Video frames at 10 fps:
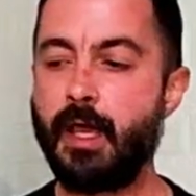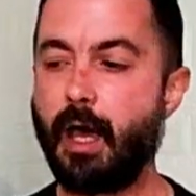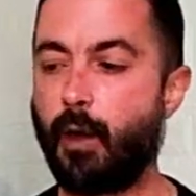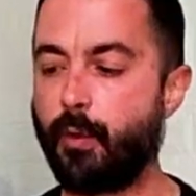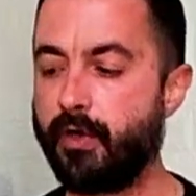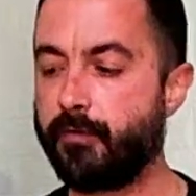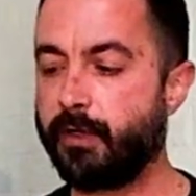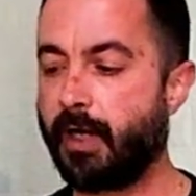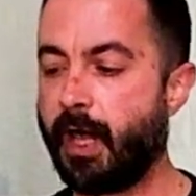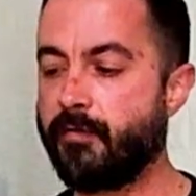
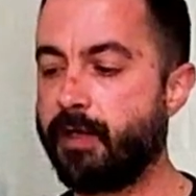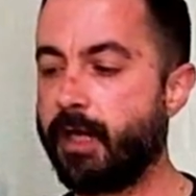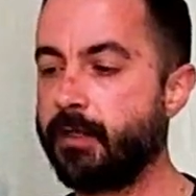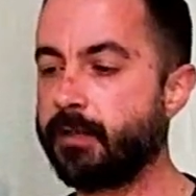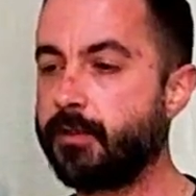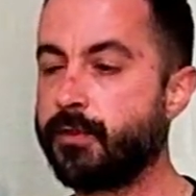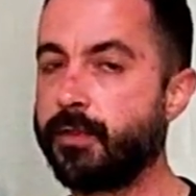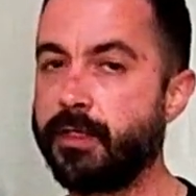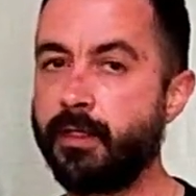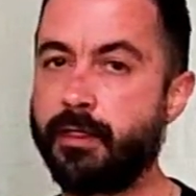However, I've had a
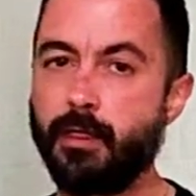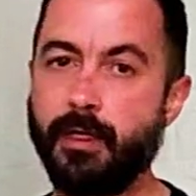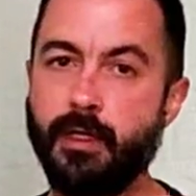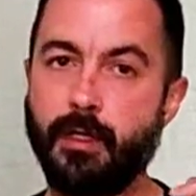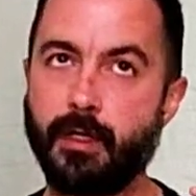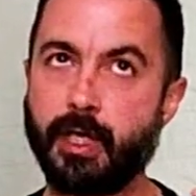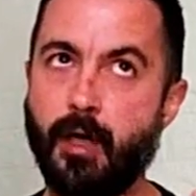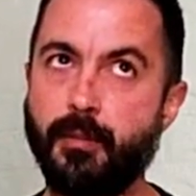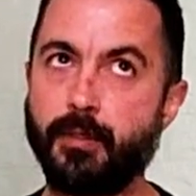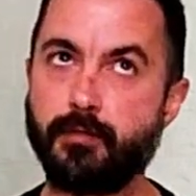tree a
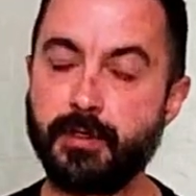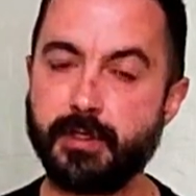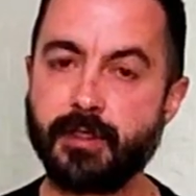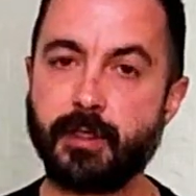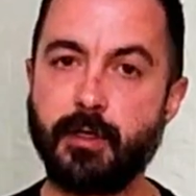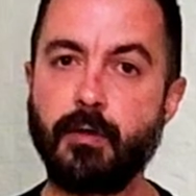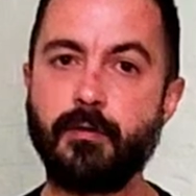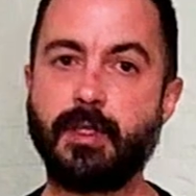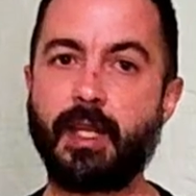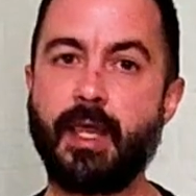couple of years ago
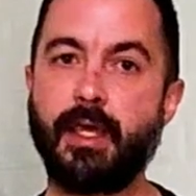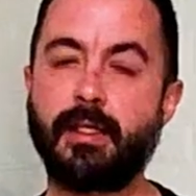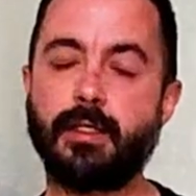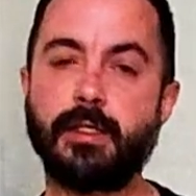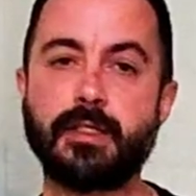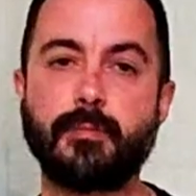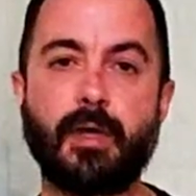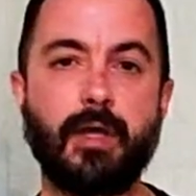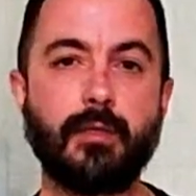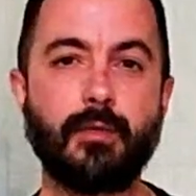that I had it in a
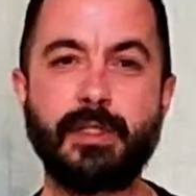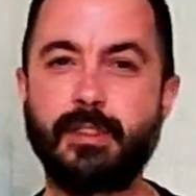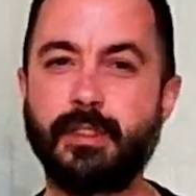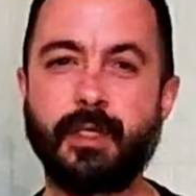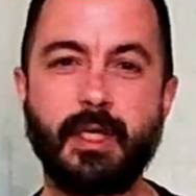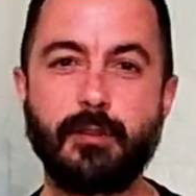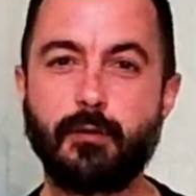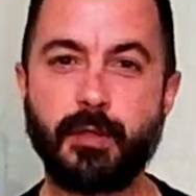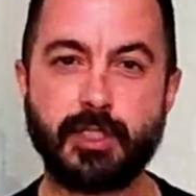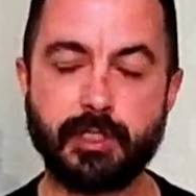spot where it didn't get too
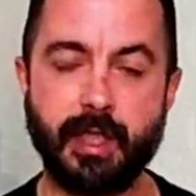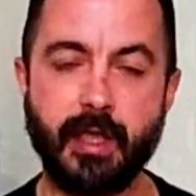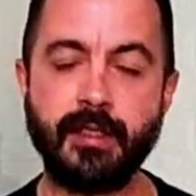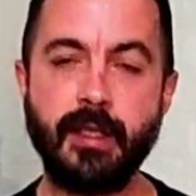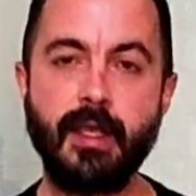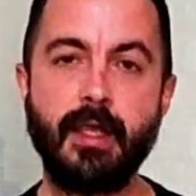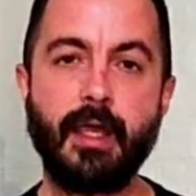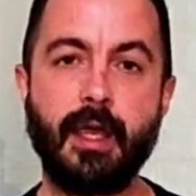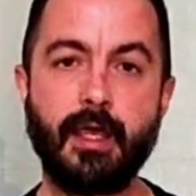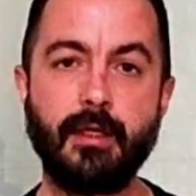much light,
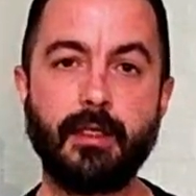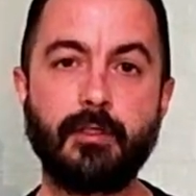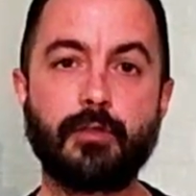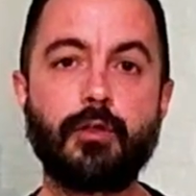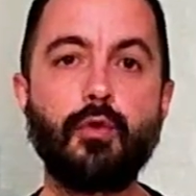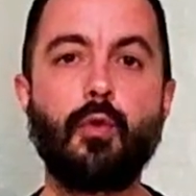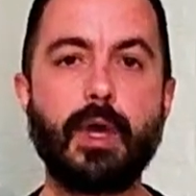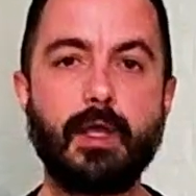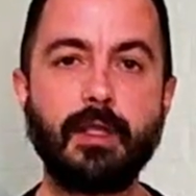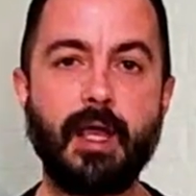and it grew
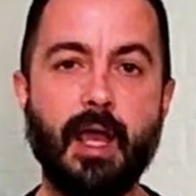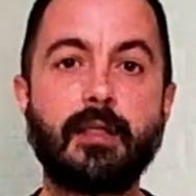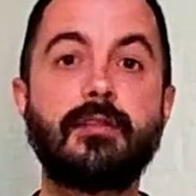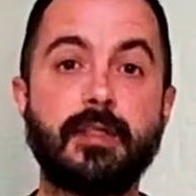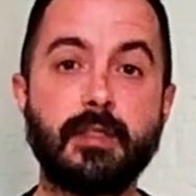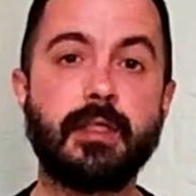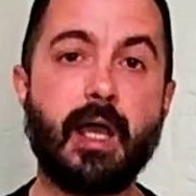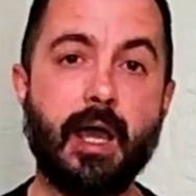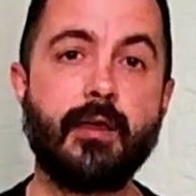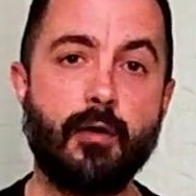well until
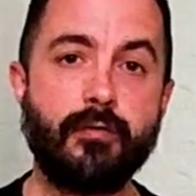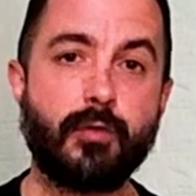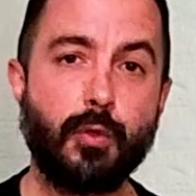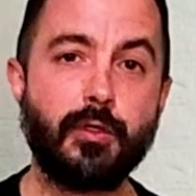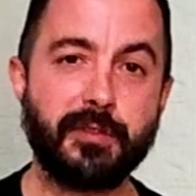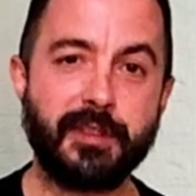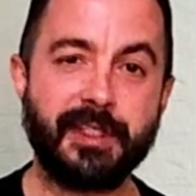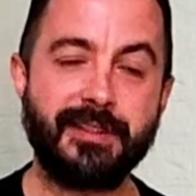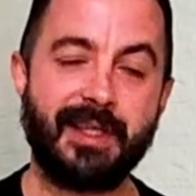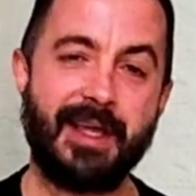I overwatered
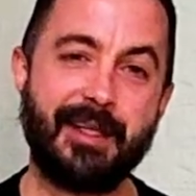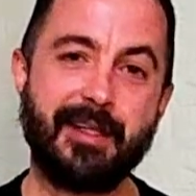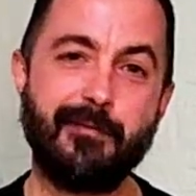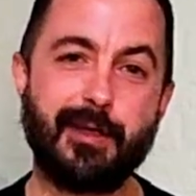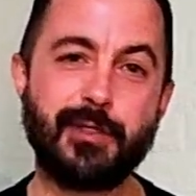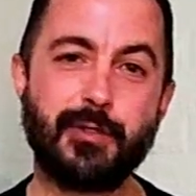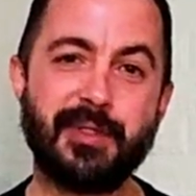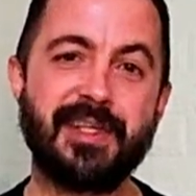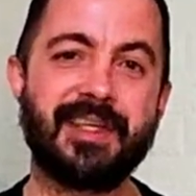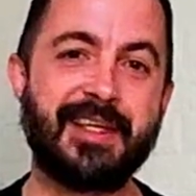it and
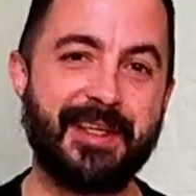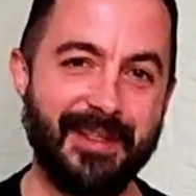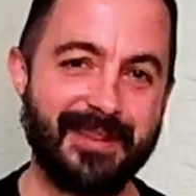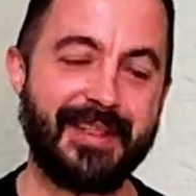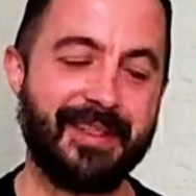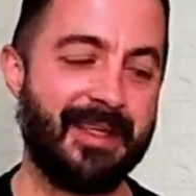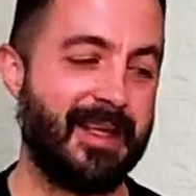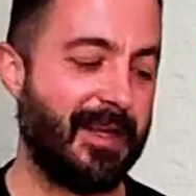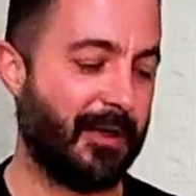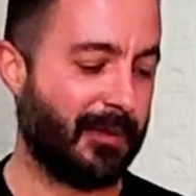eventually killed it,
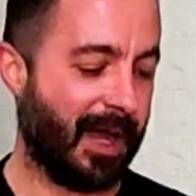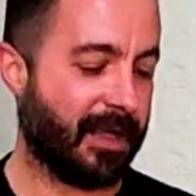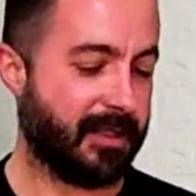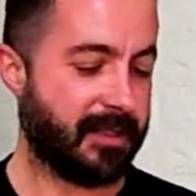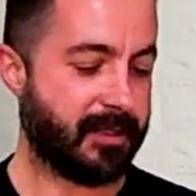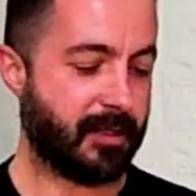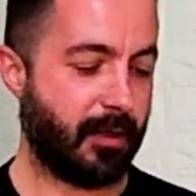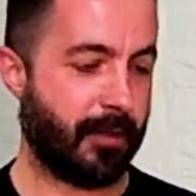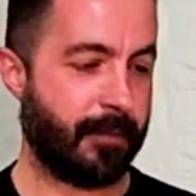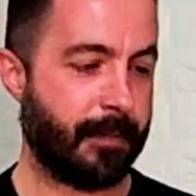right?
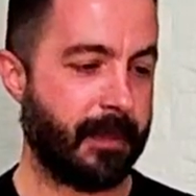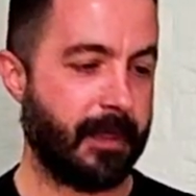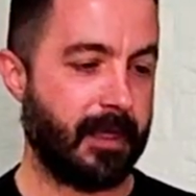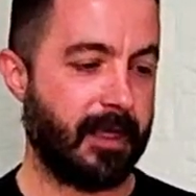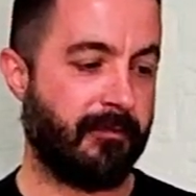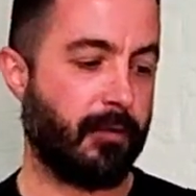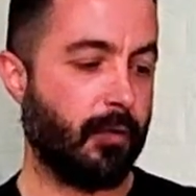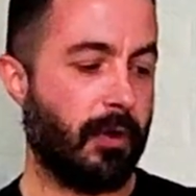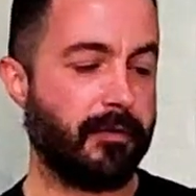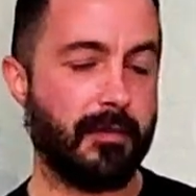So if you
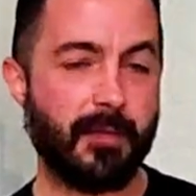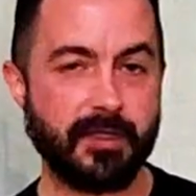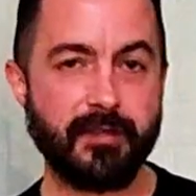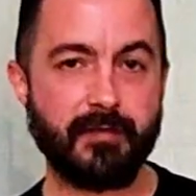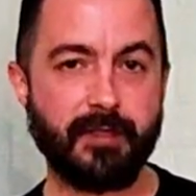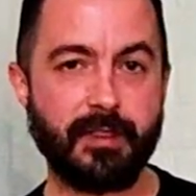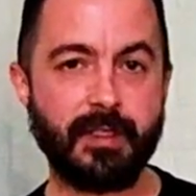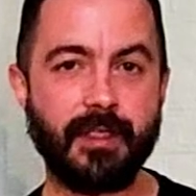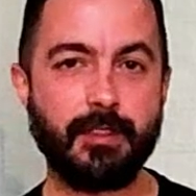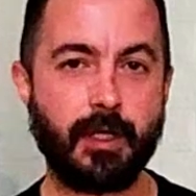want the most of it,
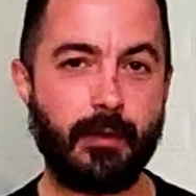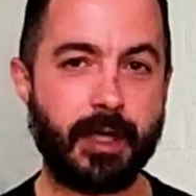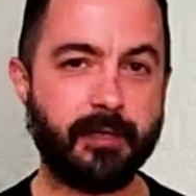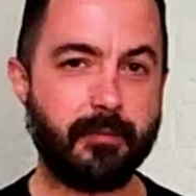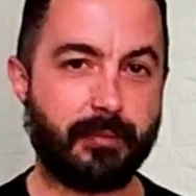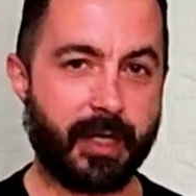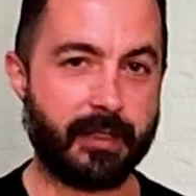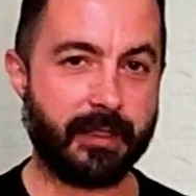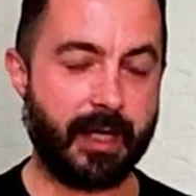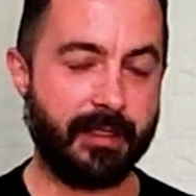indirect
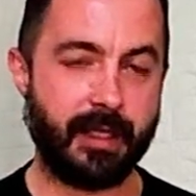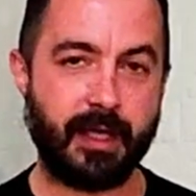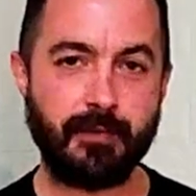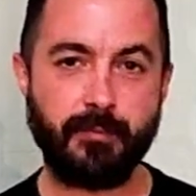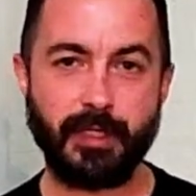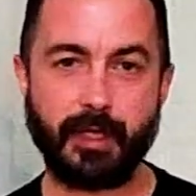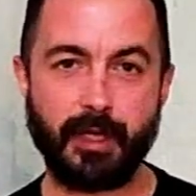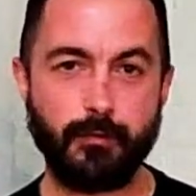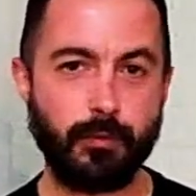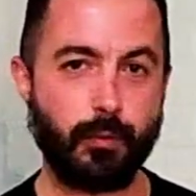bright light, and be
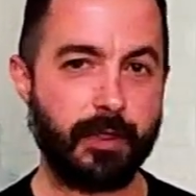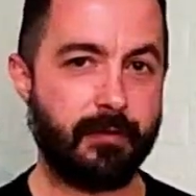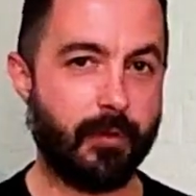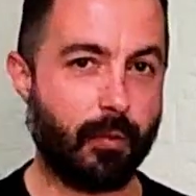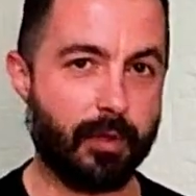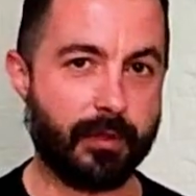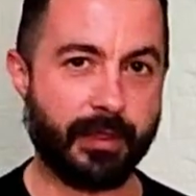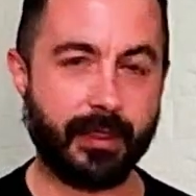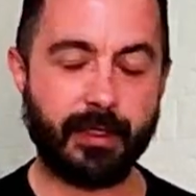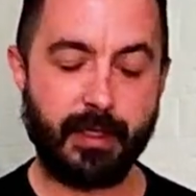careful with the watering.